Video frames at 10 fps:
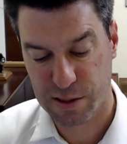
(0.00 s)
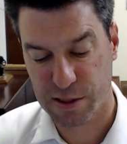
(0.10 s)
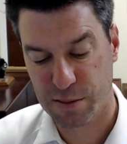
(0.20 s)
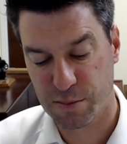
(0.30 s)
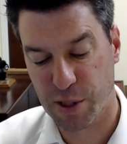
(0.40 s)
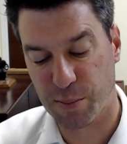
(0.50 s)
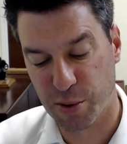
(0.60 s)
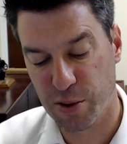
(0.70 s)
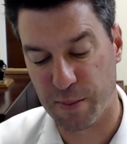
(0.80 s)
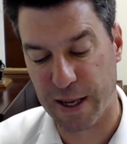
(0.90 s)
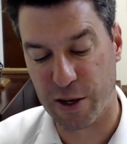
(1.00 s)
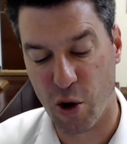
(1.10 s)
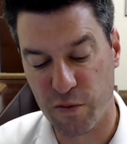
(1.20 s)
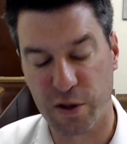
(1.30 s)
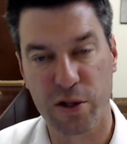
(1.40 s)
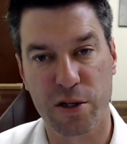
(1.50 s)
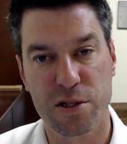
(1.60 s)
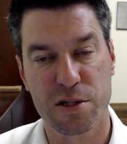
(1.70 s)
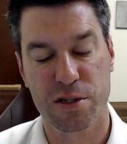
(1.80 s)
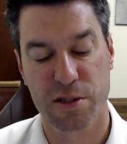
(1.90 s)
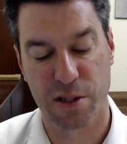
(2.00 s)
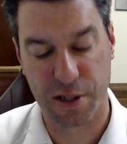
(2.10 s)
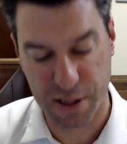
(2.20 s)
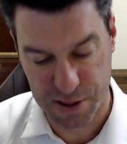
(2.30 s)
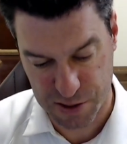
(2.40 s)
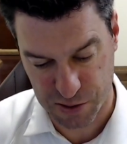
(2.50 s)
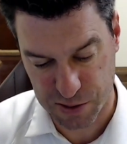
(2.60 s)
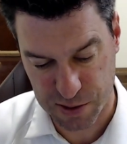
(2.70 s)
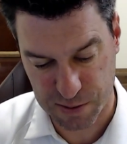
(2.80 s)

but a prudent man overlooks an insult.